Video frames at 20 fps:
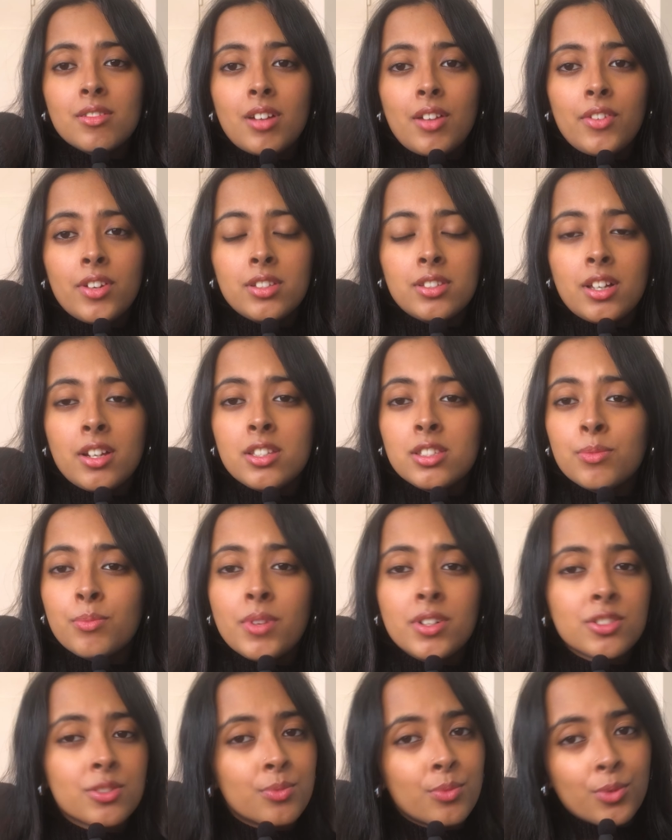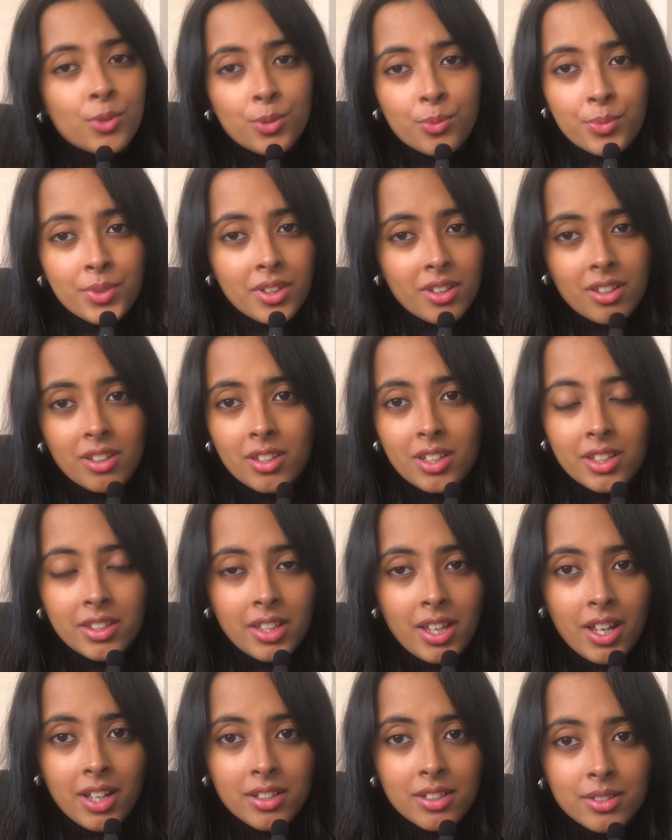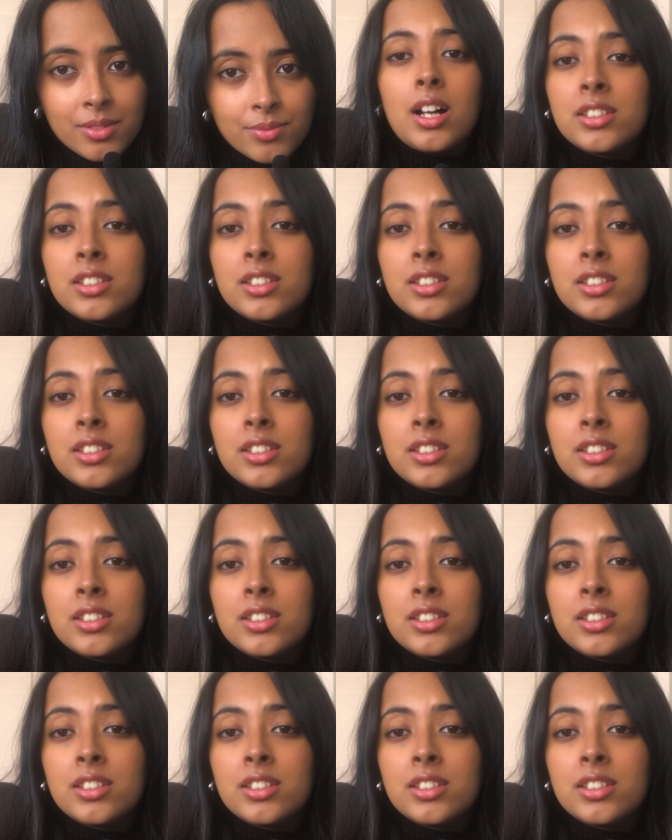graphic design is much more bigger than that.